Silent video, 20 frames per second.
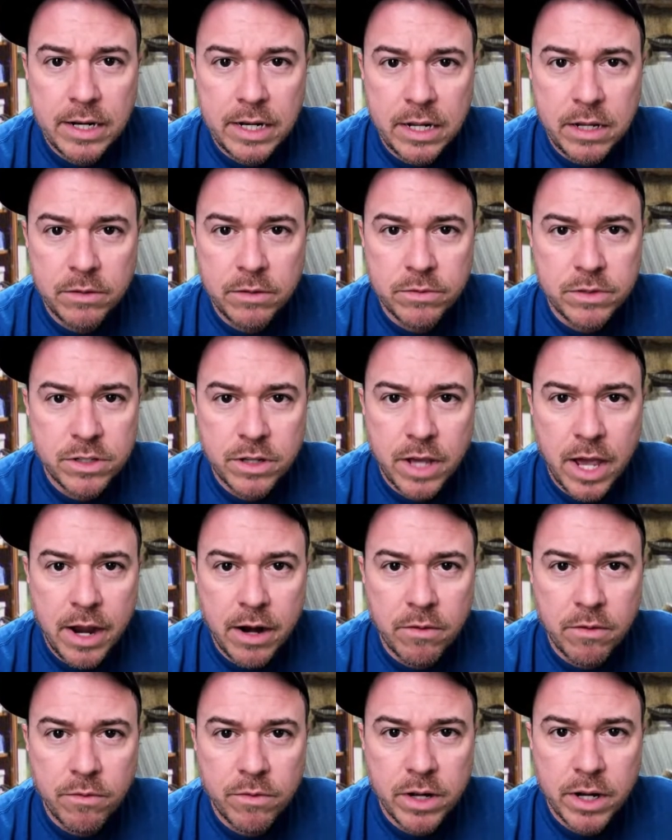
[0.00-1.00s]
and he'll
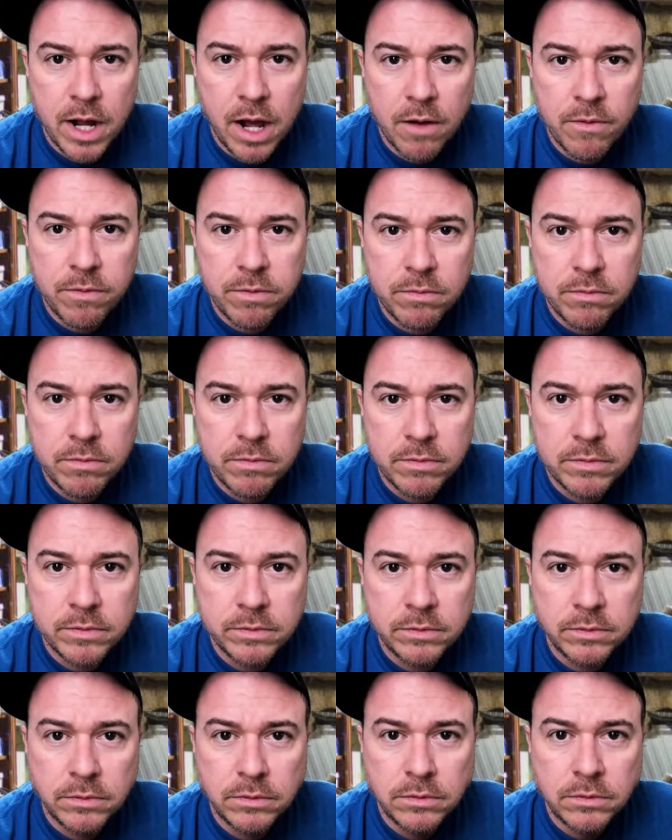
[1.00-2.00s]
scared and run off.
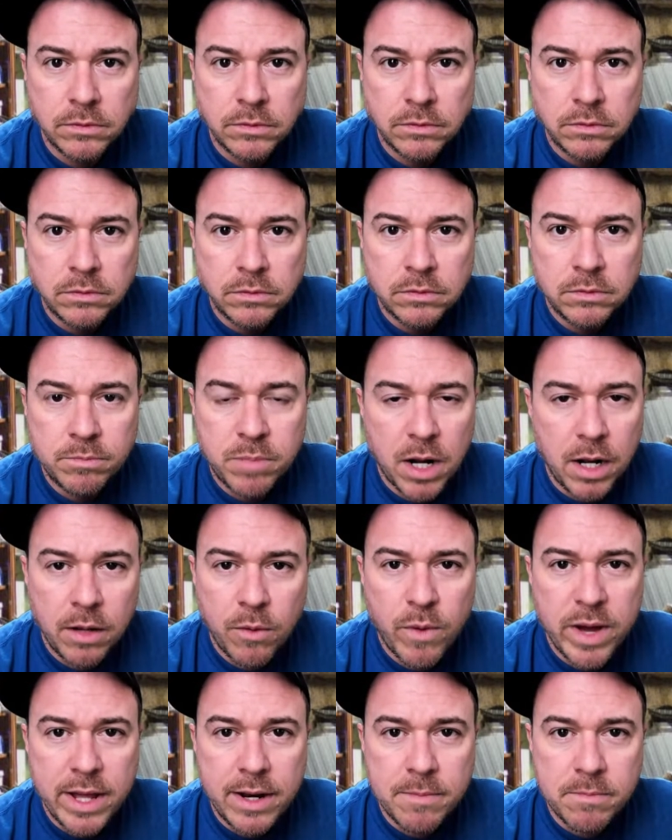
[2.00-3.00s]
Probably
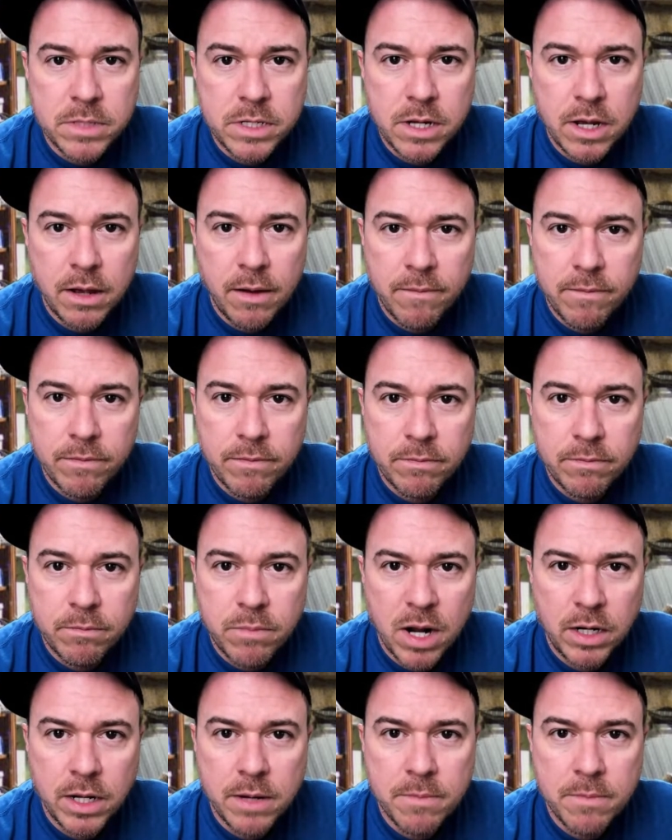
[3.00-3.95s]
wet himself. probably